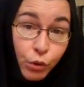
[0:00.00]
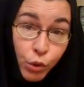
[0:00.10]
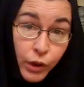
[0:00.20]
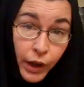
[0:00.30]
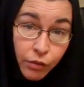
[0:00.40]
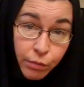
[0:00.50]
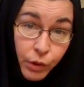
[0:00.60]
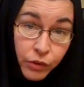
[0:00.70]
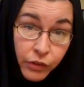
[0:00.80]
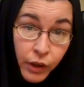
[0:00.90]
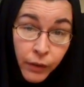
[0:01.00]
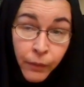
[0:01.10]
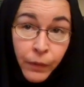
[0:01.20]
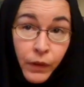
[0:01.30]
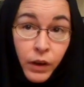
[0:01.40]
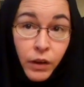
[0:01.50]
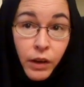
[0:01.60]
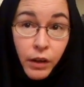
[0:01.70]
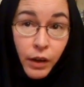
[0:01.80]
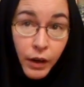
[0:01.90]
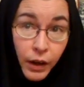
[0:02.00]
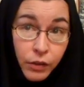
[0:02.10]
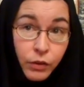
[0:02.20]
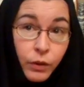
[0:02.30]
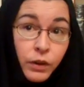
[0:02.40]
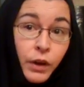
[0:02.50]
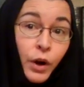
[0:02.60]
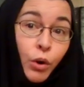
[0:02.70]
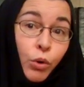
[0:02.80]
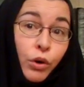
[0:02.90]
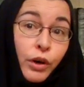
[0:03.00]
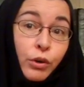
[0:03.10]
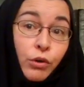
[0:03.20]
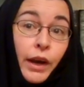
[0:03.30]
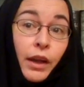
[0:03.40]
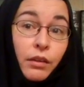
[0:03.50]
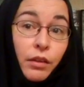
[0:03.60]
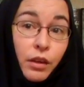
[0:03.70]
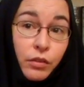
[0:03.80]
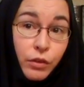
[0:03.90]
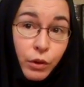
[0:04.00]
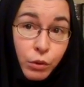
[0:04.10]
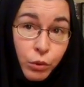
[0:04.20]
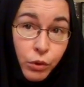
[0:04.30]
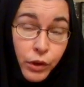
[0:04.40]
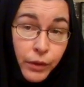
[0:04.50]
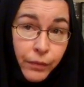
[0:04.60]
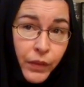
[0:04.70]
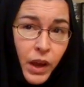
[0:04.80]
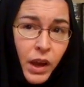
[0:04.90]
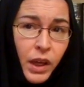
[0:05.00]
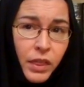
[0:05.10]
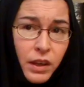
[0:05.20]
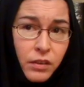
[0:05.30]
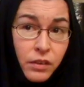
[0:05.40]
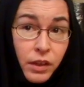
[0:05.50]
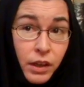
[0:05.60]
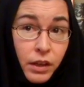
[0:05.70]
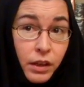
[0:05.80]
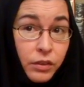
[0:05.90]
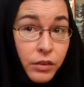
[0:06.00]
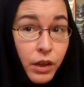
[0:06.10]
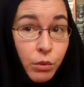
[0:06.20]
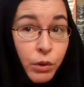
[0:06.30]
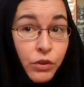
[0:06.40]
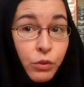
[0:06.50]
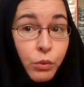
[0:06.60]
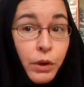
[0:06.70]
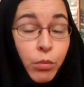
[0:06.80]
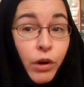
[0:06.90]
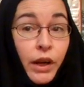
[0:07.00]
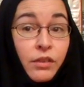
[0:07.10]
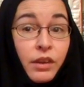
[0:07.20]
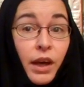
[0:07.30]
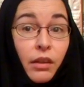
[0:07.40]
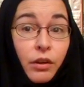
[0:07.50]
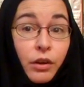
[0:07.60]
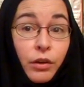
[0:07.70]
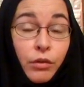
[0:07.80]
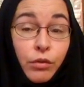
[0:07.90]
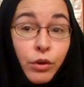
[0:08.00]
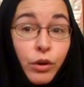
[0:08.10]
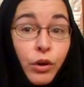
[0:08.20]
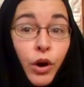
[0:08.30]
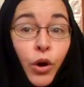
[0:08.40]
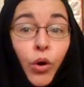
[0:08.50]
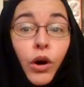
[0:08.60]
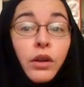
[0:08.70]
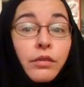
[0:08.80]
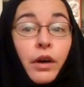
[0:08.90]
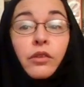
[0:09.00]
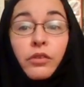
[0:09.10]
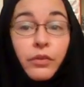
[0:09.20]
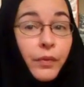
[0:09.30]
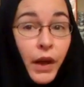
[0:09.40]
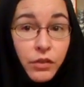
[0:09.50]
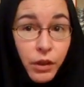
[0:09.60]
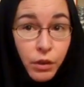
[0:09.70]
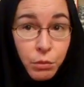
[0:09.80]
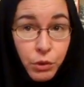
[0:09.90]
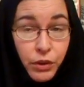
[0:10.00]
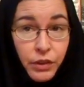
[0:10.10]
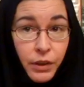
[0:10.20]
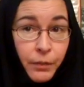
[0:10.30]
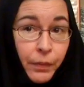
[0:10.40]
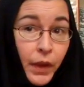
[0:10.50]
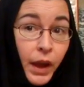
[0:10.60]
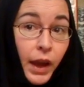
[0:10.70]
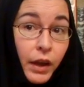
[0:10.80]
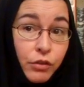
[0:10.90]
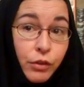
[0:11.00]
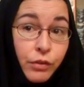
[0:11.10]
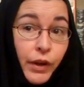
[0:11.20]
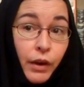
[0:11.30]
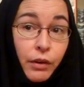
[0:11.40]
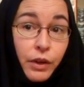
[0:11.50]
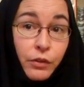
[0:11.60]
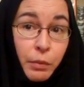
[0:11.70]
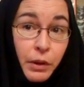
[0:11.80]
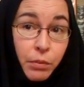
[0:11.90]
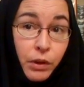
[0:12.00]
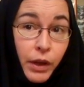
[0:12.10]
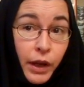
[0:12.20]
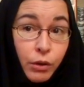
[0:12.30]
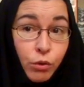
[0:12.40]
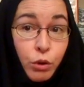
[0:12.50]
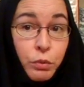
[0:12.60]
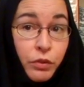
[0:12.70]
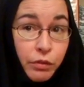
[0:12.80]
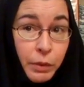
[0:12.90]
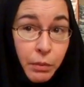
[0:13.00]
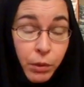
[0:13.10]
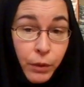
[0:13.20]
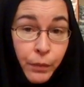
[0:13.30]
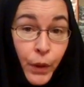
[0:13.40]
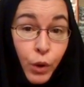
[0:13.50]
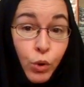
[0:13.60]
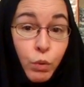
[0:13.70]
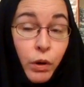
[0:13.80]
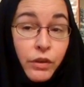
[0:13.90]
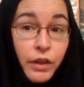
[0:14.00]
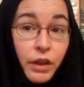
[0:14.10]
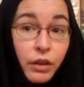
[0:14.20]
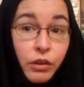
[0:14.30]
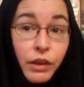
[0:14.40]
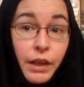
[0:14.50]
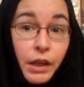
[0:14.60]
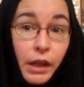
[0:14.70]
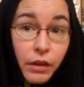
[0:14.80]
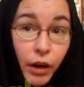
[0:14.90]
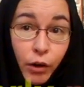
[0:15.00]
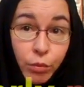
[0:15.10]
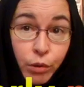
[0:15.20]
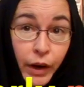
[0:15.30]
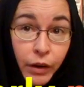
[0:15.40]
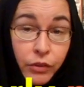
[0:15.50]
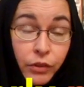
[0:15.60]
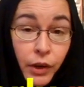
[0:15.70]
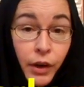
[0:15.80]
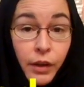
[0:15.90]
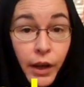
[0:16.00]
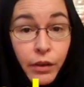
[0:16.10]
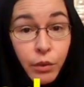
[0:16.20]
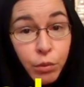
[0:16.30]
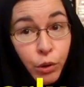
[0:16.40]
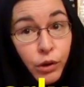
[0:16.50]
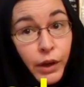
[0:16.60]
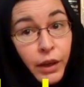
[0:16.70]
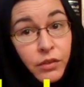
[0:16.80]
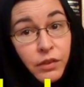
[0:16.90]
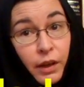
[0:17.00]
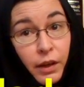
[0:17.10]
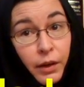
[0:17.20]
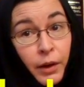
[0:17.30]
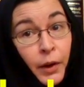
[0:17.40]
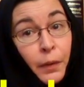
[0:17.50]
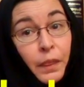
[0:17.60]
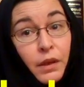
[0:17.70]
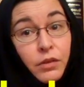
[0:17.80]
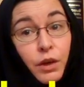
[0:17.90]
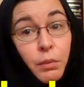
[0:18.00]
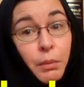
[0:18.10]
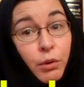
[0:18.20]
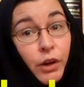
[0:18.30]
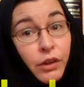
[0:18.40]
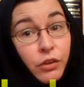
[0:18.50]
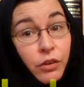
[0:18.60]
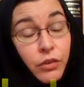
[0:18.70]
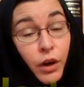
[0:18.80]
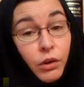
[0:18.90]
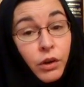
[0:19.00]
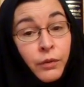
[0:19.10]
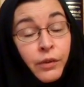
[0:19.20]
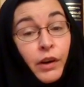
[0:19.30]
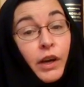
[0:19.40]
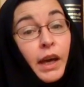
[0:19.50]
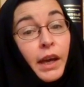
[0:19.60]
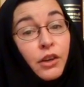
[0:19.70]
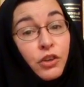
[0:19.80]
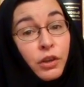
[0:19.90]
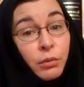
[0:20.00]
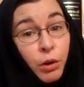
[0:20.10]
"Lord have mercy," Kyrie, eleison, or "Grant this, O Lord." These litanies, in which we pray together for all of us as a community, and for various people and groups of people who particularly need our prayers, like the poor and sick, these commemorations are a very ancient